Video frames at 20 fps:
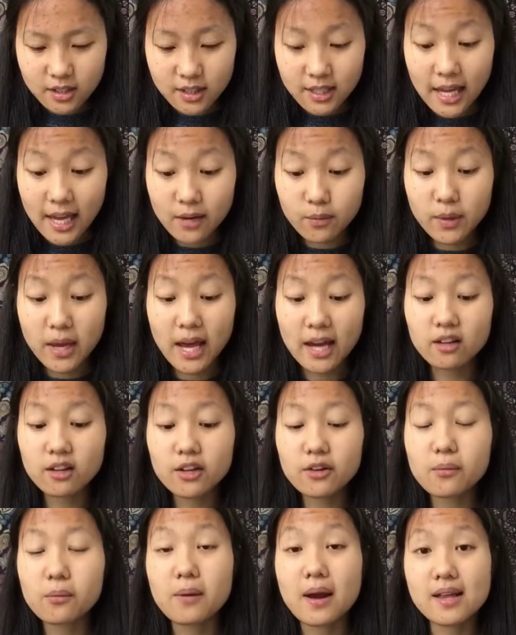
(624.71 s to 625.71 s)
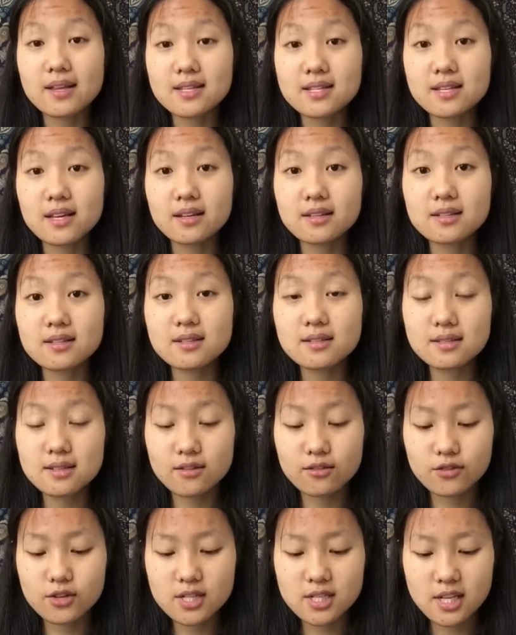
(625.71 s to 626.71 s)
yeah and we had a lot of red suns
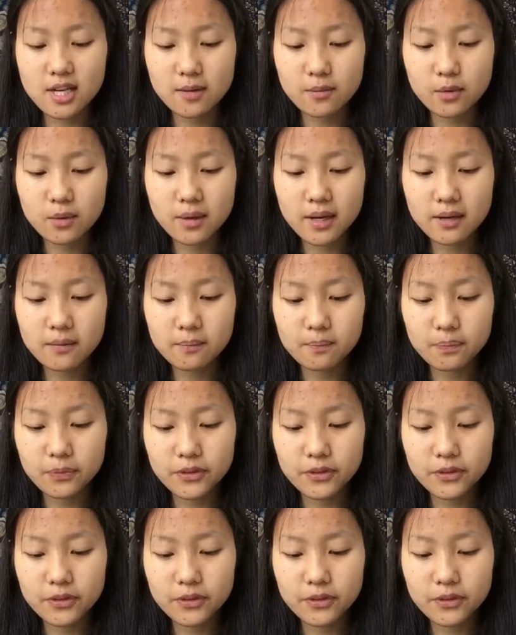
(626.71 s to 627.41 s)
the first time we went